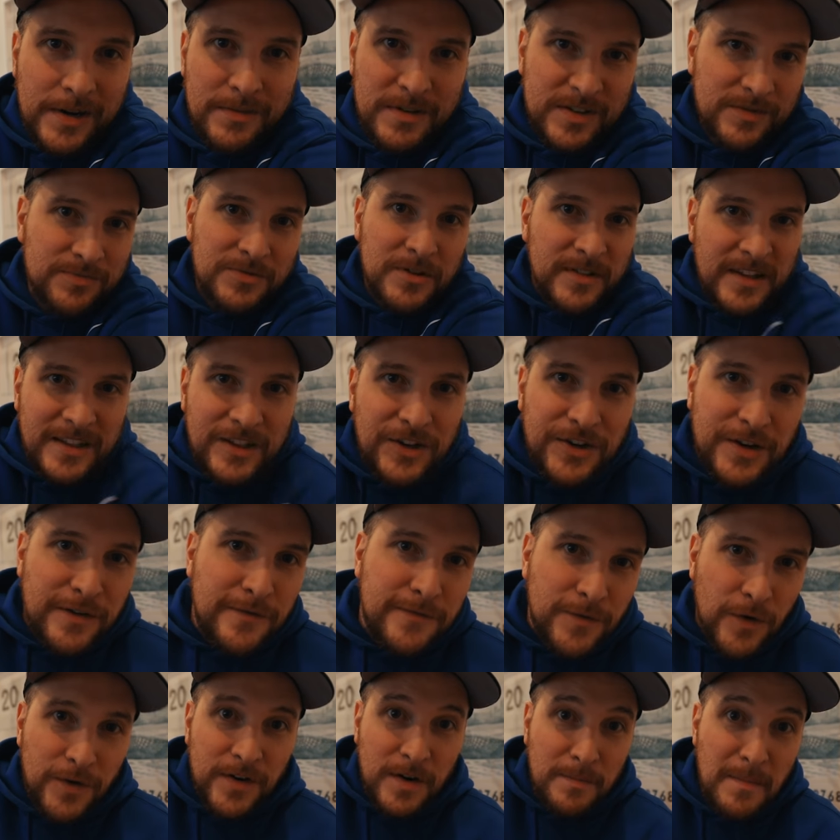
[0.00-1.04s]
I was really looking
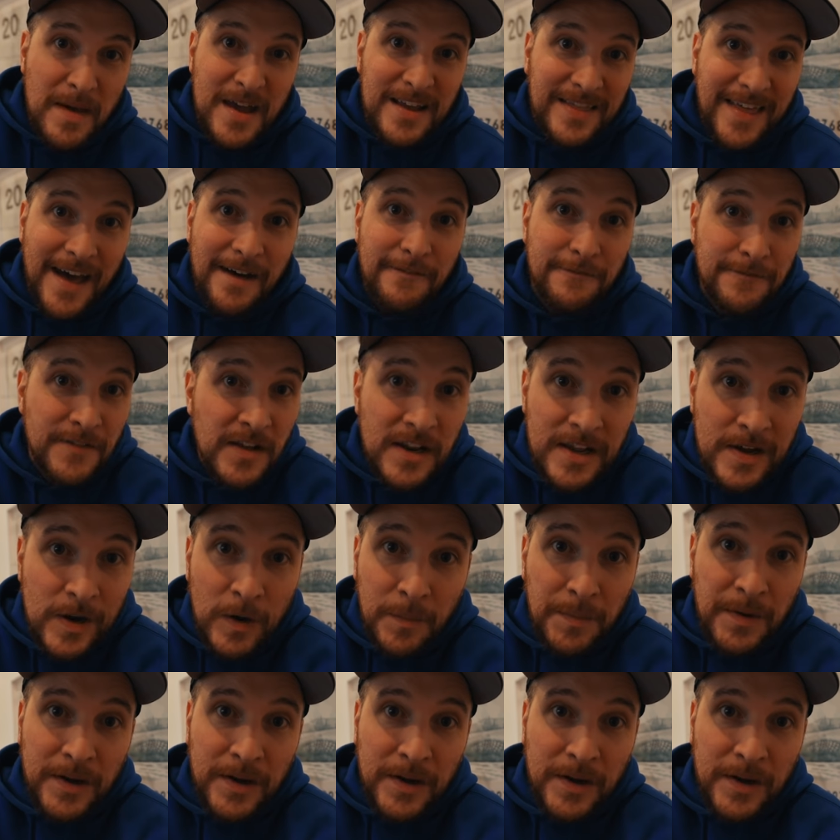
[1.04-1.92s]
forward to make that video,